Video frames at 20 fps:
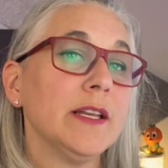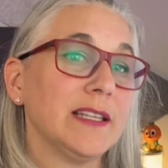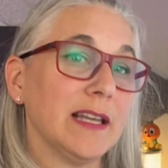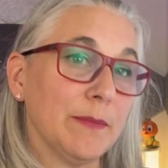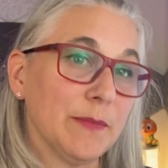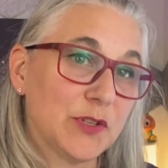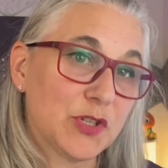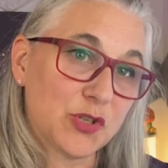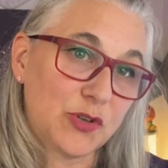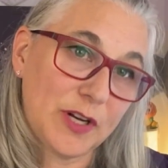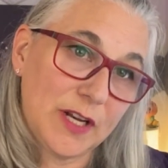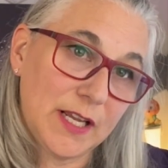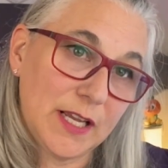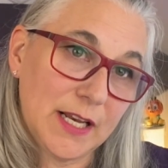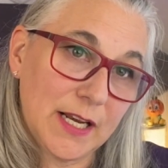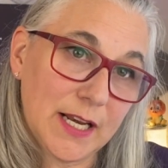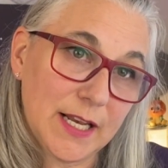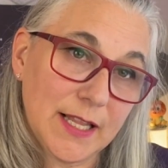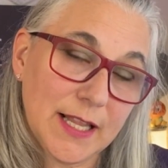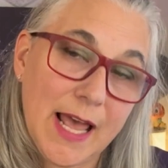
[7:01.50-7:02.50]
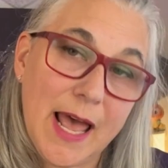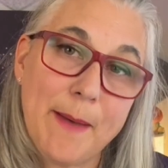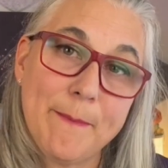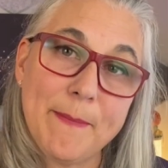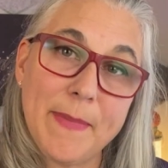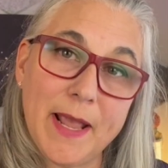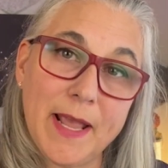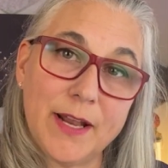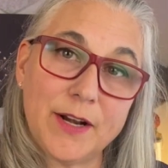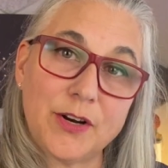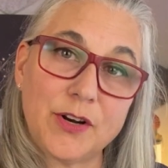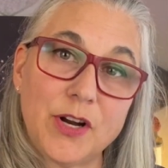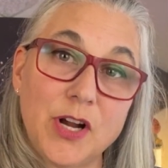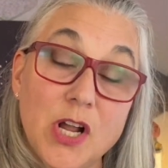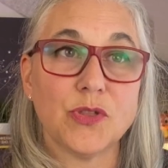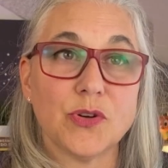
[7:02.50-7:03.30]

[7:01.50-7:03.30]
demonstrating it in that manner.